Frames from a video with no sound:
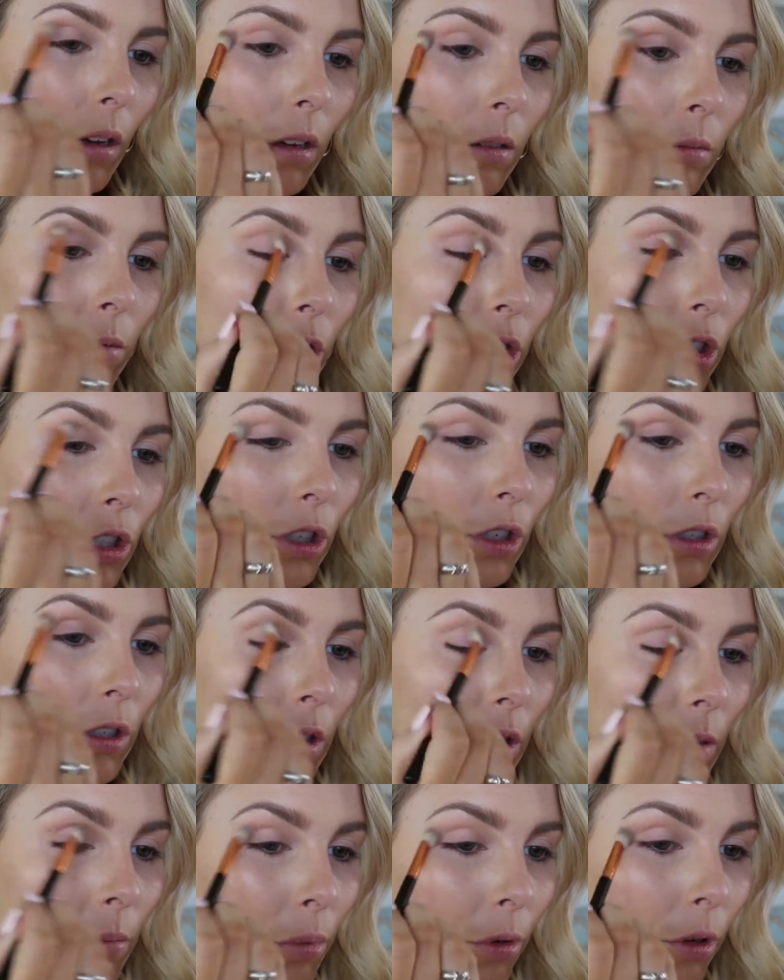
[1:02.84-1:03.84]
I'm just
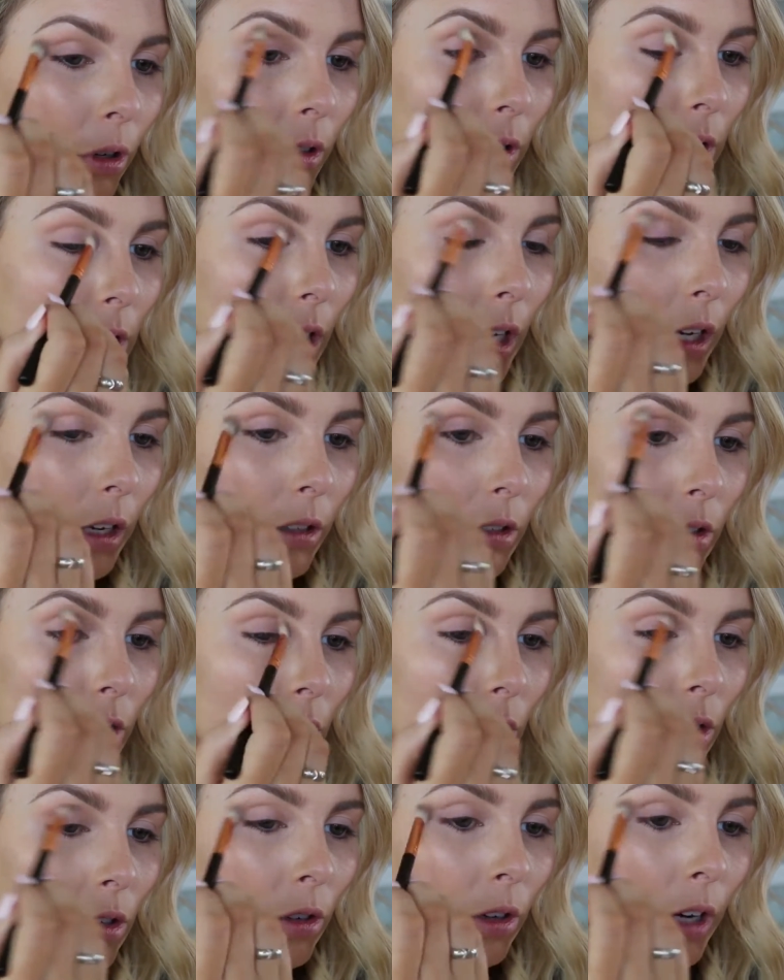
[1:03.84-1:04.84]
using the bronzer
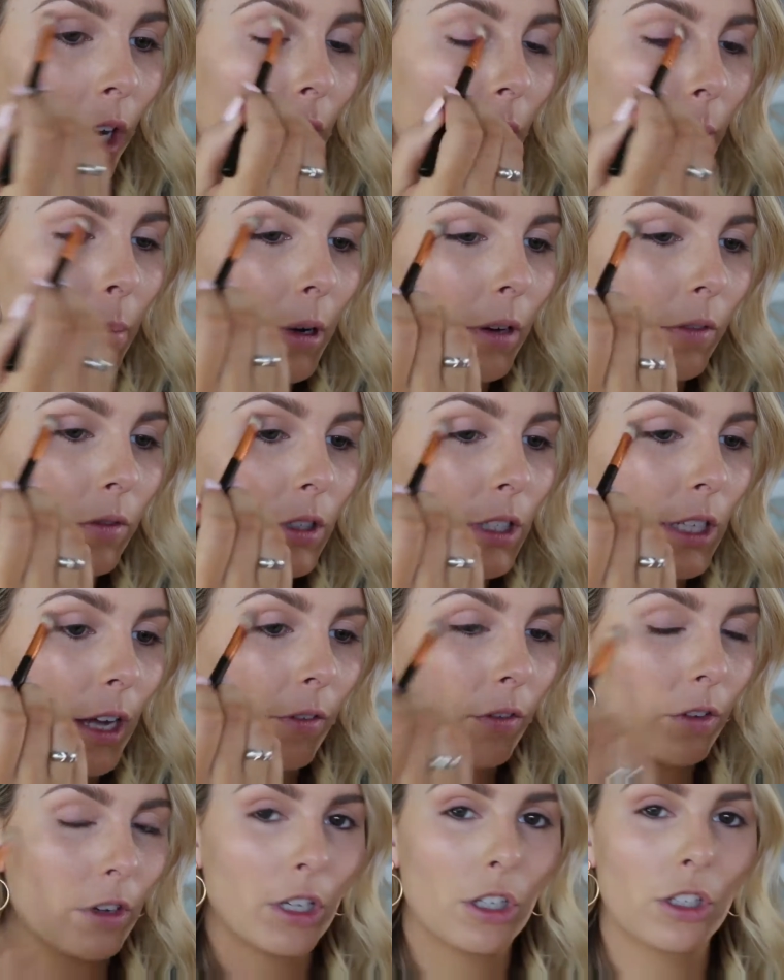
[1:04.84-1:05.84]
to create a bit of
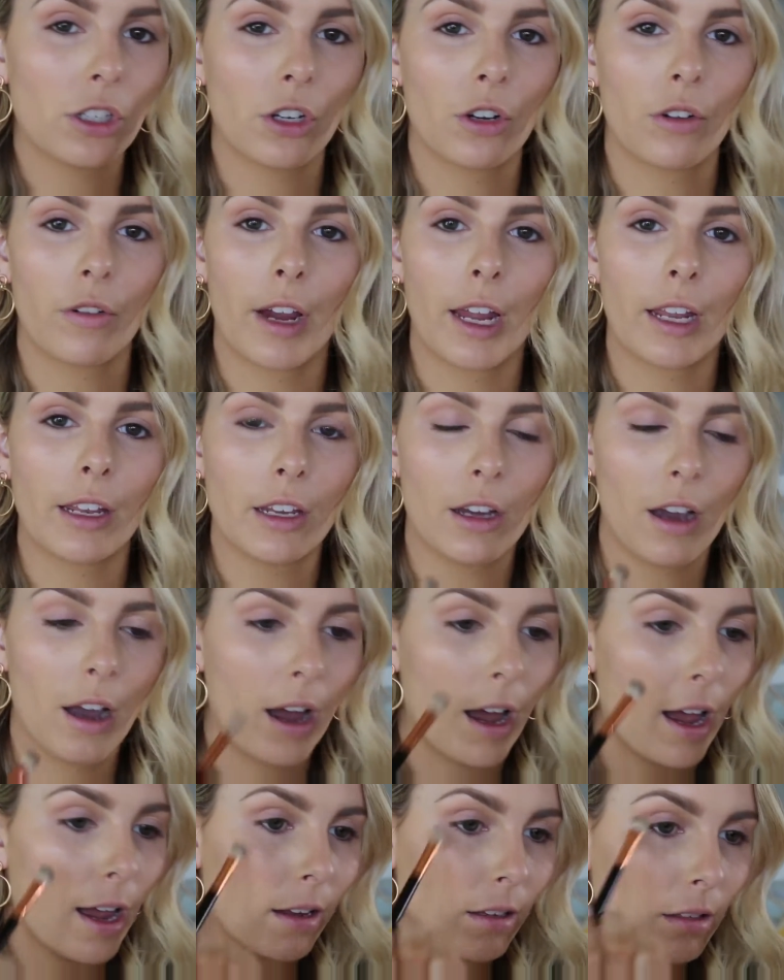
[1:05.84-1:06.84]
definition around the
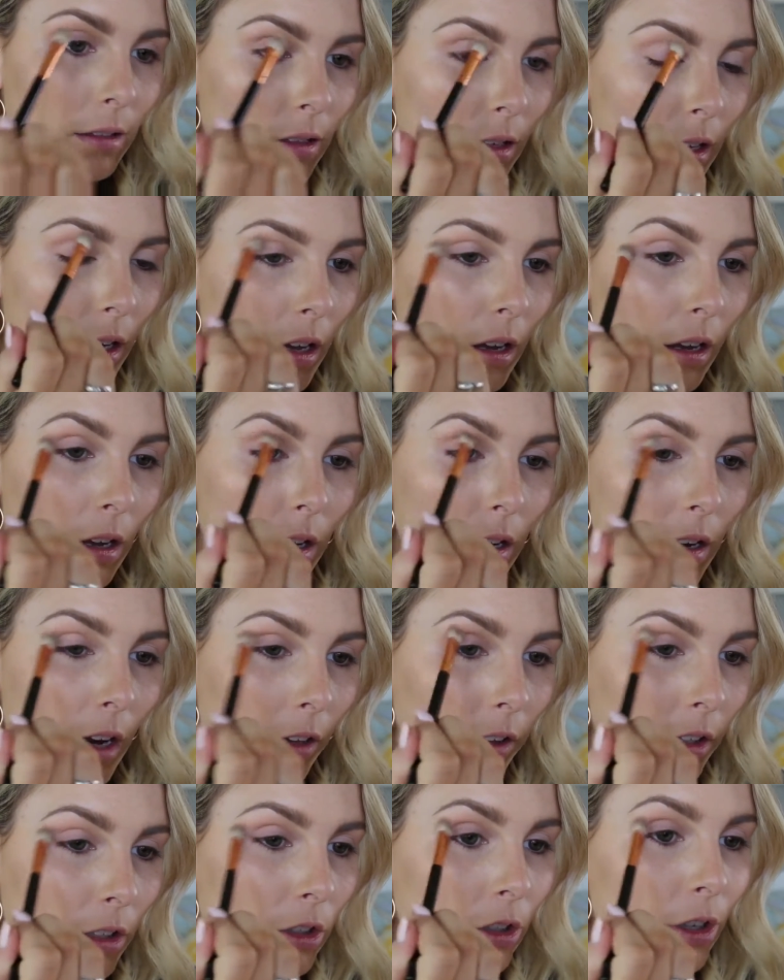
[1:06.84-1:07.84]
eyes.
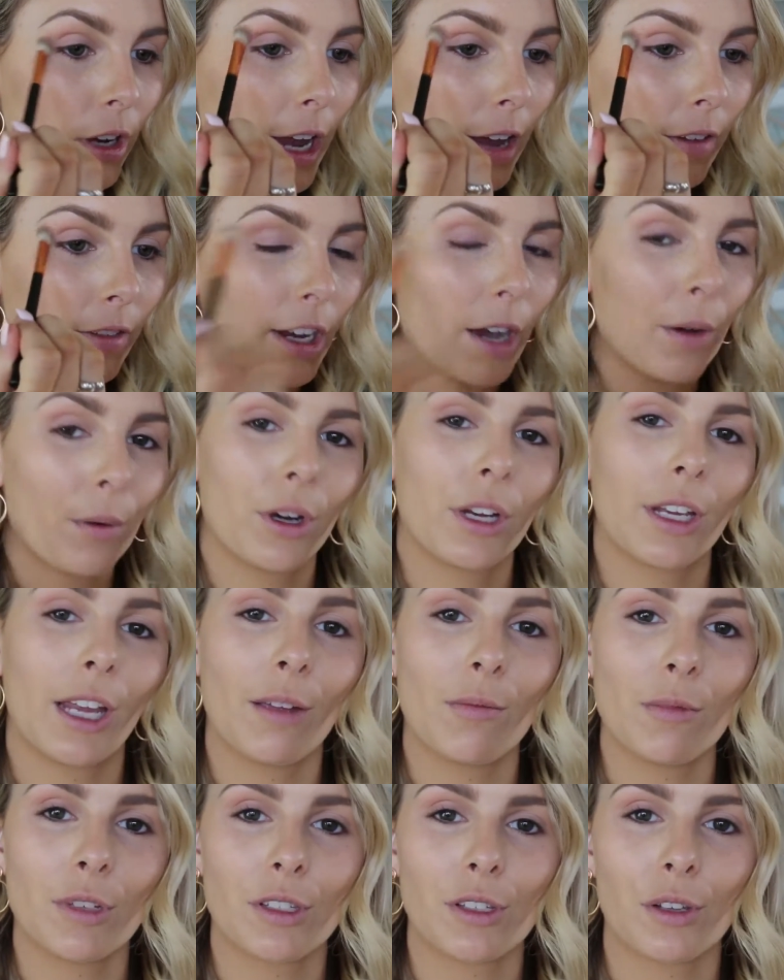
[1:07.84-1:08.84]
Nothing too heavy, I want to
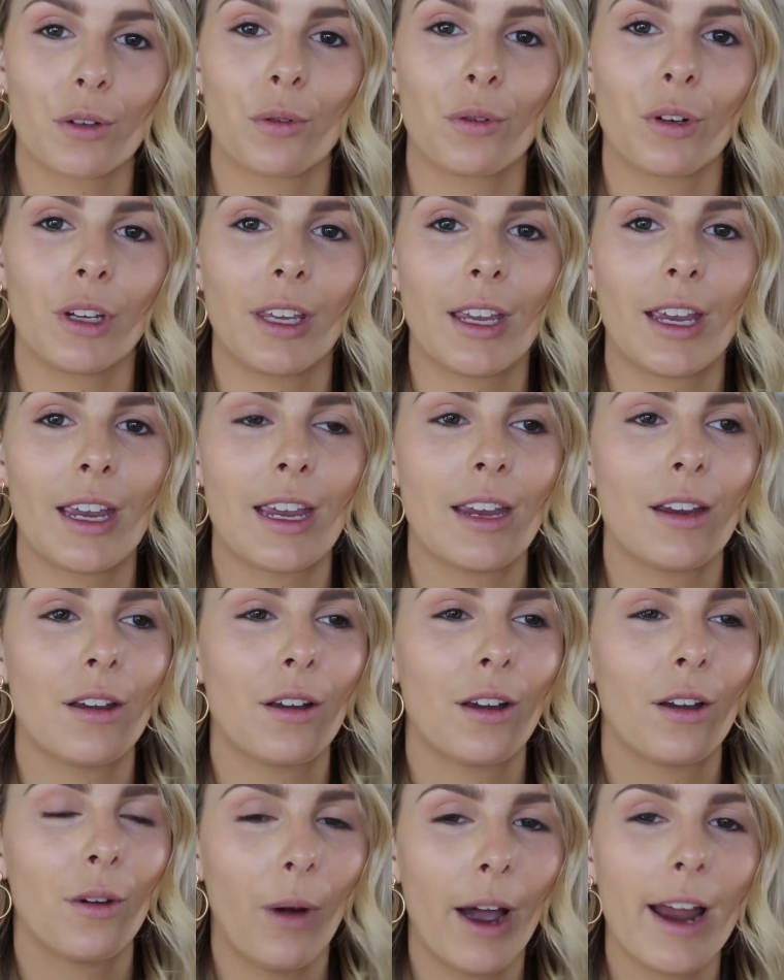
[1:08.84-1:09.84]
keep this look really
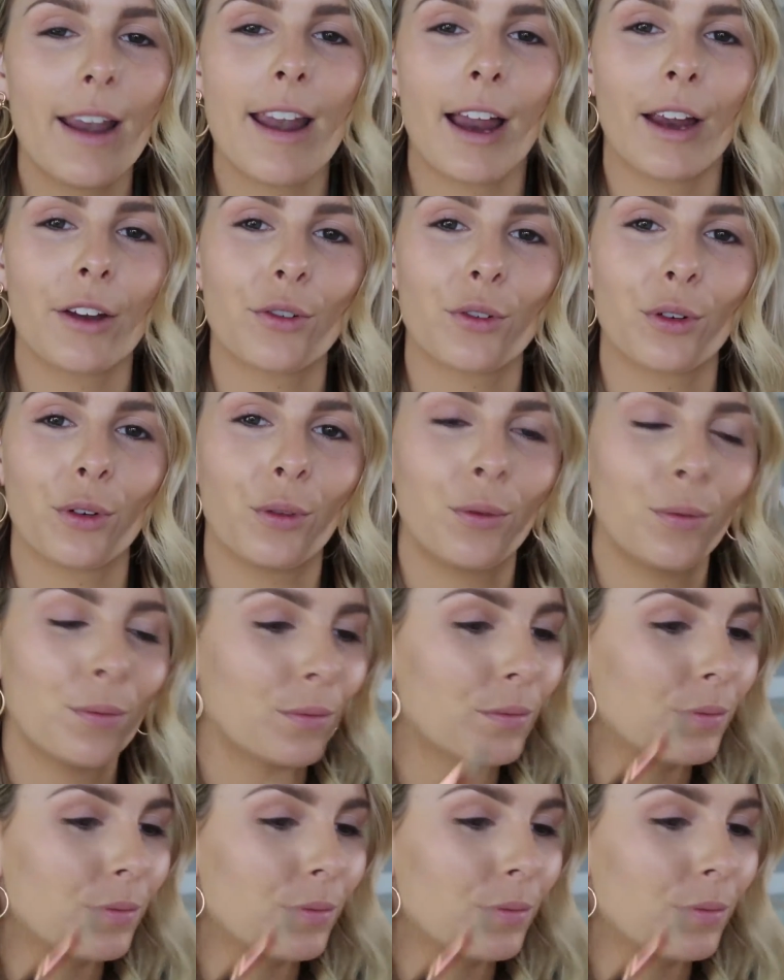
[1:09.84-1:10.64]
quite natural.